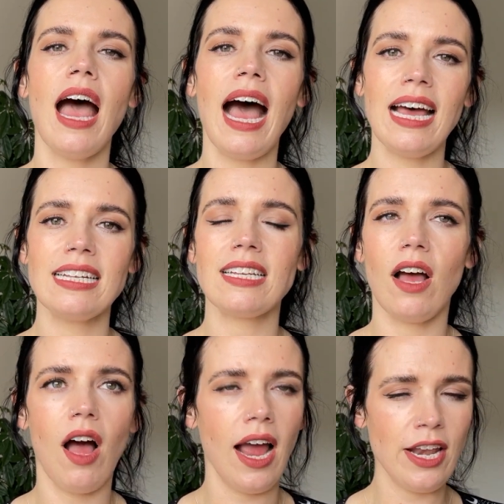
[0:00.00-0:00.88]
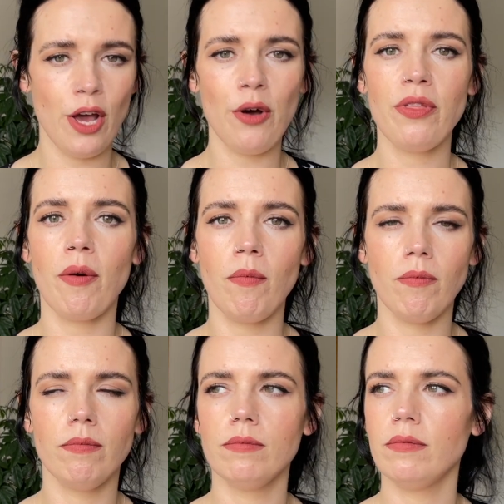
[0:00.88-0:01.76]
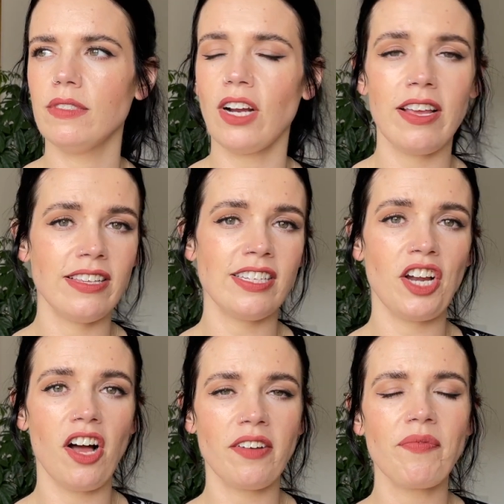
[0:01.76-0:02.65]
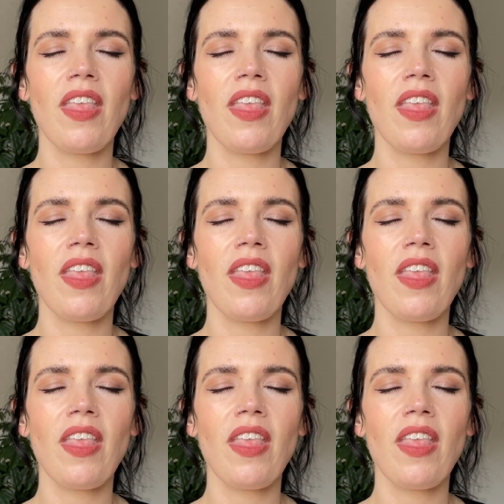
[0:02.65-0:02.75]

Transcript: And I know that, sorry, there's a dog.